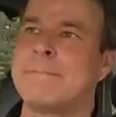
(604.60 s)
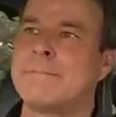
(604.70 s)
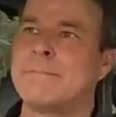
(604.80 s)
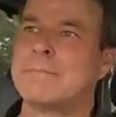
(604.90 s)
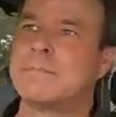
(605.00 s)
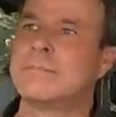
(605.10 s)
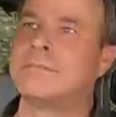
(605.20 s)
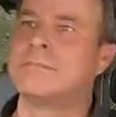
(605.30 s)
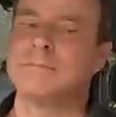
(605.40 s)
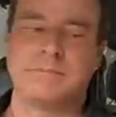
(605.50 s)

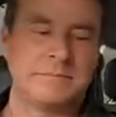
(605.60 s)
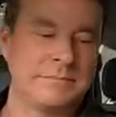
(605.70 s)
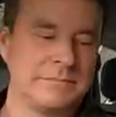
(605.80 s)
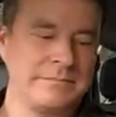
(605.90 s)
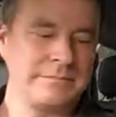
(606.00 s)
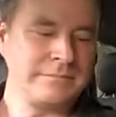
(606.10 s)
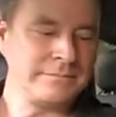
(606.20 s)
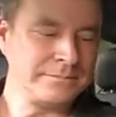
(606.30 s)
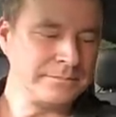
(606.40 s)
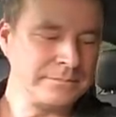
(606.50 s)

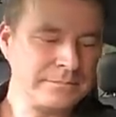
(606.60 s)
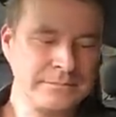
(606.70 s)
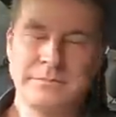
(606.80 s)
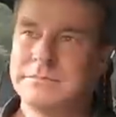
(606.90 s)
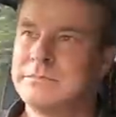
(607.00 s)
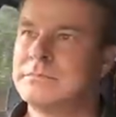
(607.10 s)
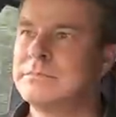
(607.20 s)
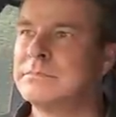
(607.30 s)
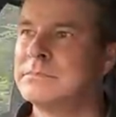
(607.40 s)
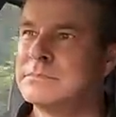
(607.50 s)

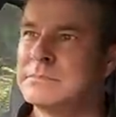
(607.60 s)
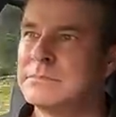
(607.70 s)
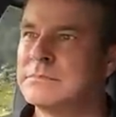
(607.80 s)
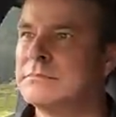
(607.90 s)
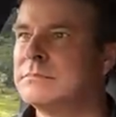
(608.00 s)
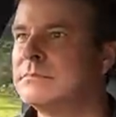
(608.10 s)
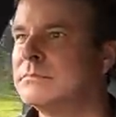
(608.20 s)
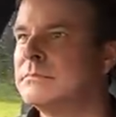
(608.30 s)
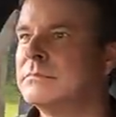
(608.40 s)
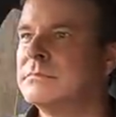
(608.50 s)

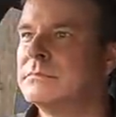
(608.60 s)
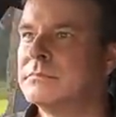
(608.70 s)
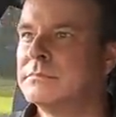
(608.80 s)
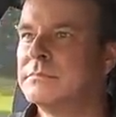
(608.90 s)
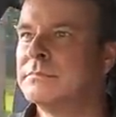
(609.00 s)
No words are spoken by the person on screen.